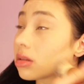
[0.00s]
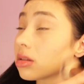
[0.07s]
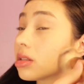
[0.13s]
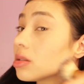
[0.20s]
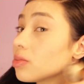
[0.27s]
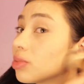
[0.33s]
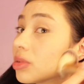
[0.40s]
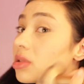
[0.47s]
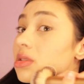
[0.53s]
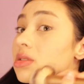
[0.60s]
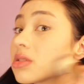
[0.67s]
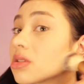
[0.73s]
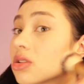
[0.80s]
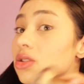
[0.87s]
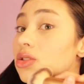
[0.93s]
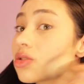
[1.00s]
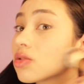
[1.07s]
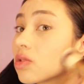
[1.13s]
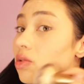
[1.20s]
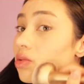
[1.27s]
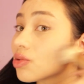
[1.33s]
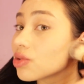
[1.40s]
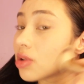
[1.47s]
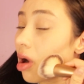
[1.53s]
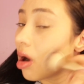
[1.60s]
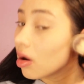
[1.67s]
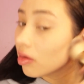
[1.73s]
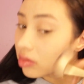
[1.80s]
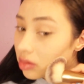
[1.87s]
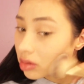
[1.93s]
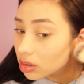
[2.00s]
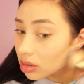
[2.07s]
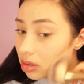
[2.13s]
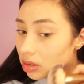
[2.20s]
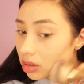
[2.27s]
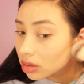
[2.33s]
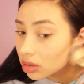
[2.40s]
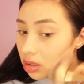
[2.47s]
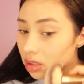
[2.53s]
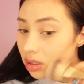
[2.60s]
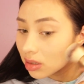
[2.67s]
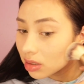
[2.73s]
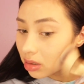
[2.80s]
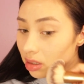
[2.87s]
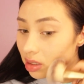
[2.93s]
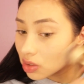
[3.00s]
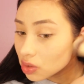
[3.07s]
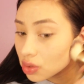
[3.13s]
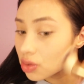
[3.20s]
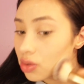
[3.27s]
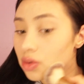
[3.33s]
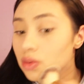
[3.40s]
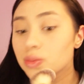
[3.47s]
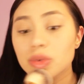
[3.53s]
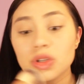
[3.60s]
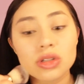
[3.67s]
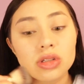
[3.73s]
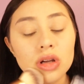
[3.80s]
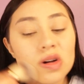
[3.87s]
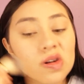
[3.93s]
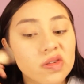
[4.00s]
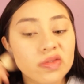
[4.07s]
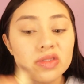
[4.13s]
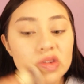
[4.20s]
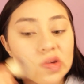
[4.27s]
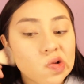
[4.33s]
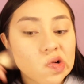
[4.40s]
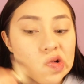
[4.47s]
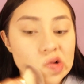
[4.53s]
These brushes are so soft. like super soft.